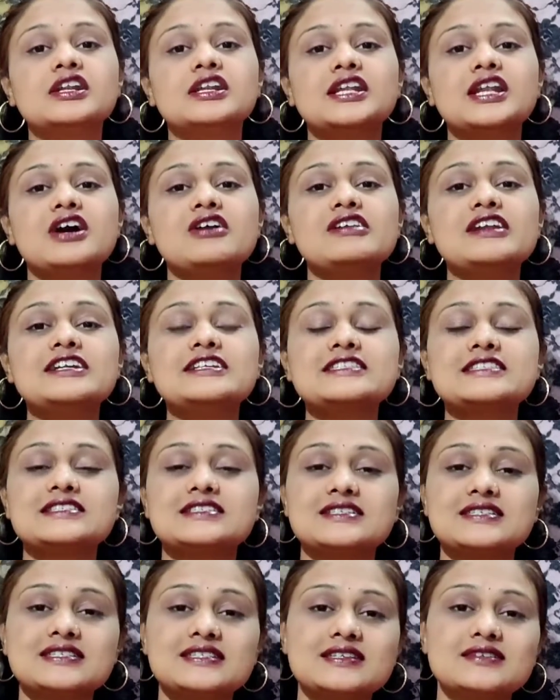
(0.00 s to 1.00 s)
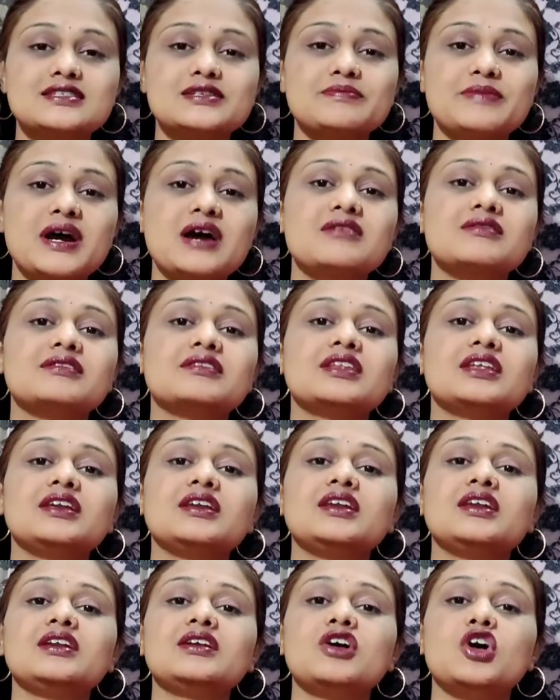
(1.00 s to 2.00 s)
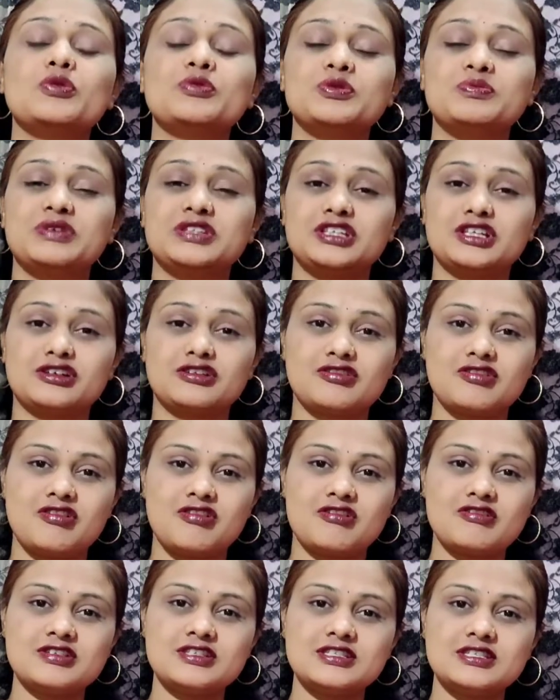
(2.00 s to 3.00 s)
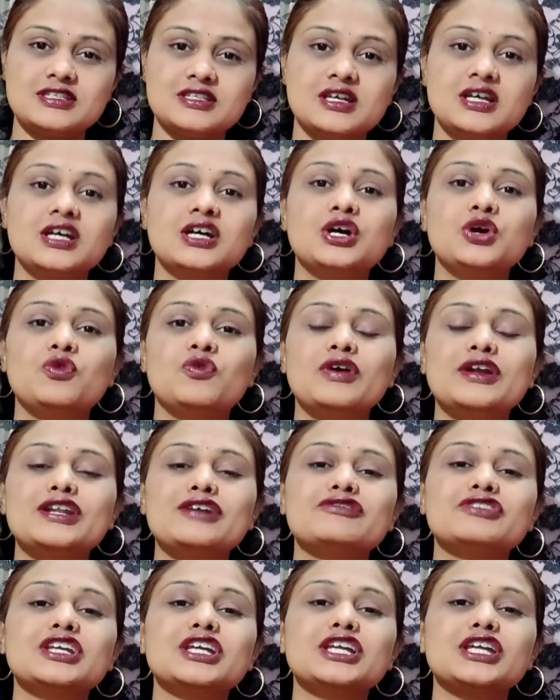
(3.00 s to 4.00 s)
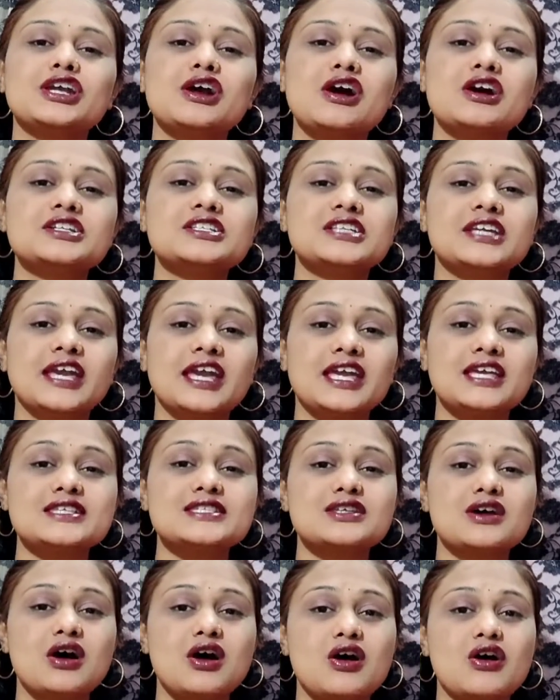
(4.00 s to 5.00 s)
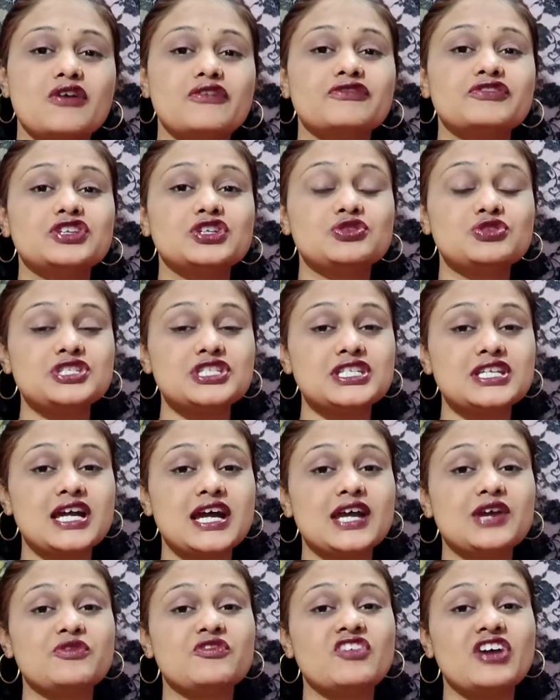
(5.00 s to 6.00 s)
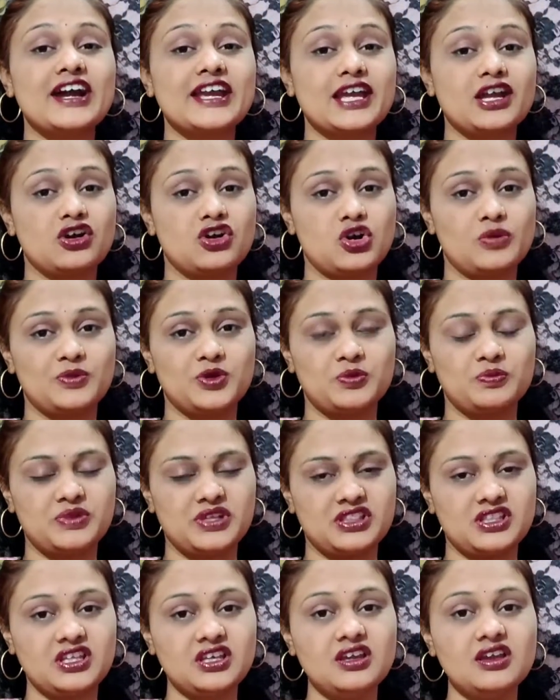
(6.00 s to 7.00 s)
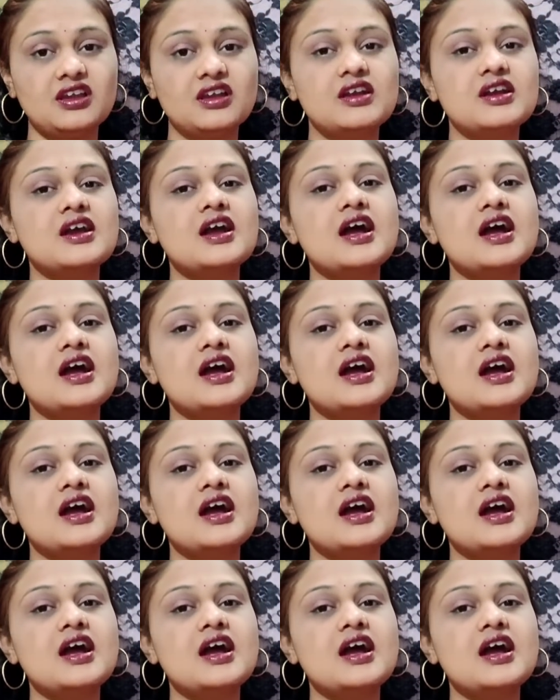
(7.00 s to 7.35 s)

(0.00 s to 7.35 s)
Now let's discuss about the homeopathic cause, one of the cured case of UTI via homeopathy,